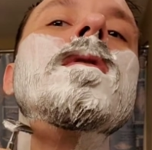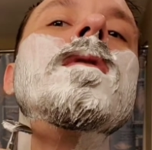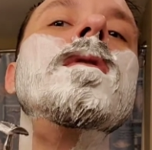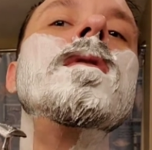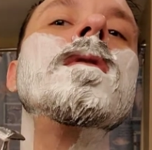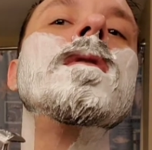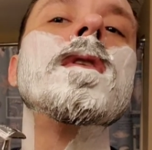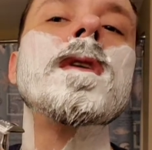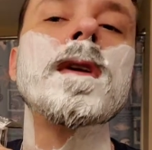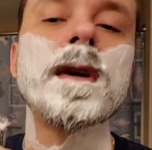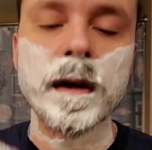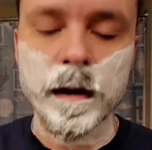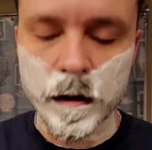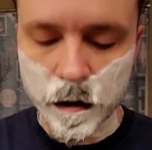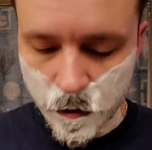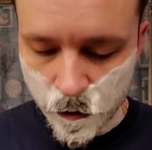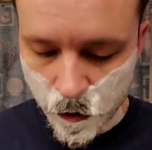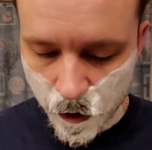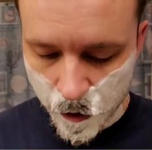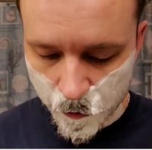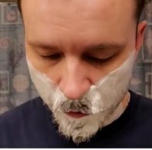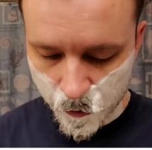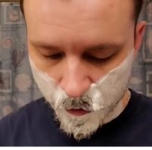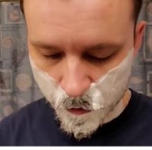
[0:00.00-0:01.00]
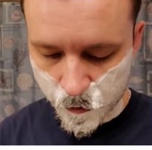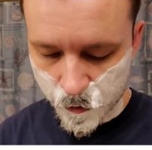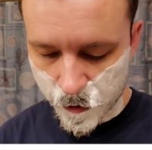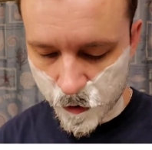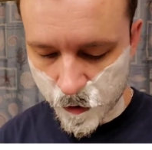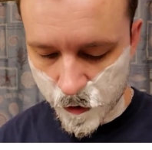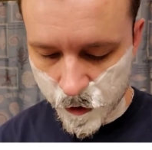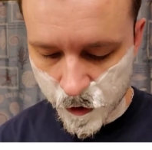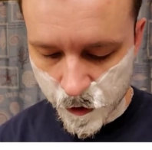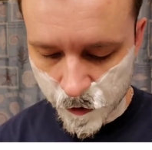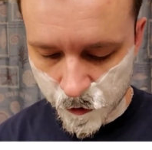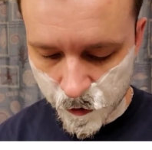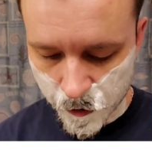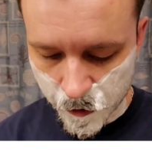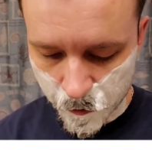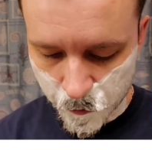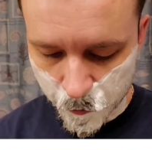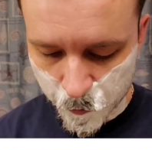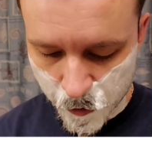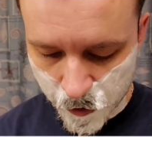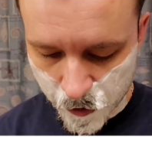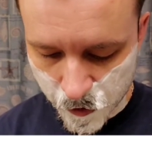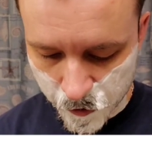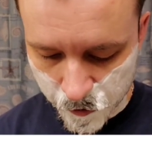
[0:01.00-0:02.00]
A lot of crap going on out there
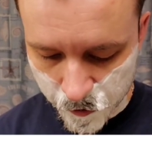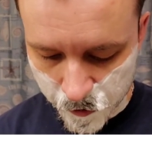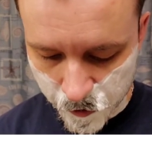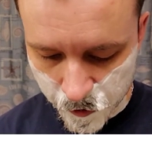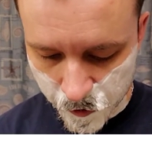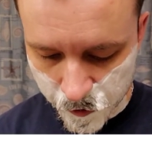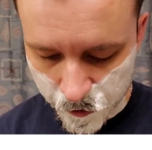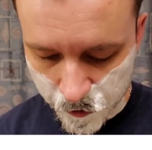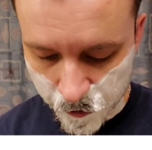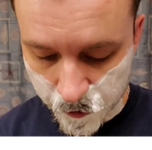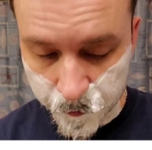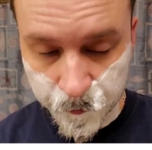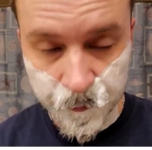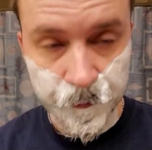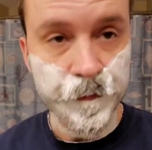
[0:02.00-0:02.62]
with politics, huh?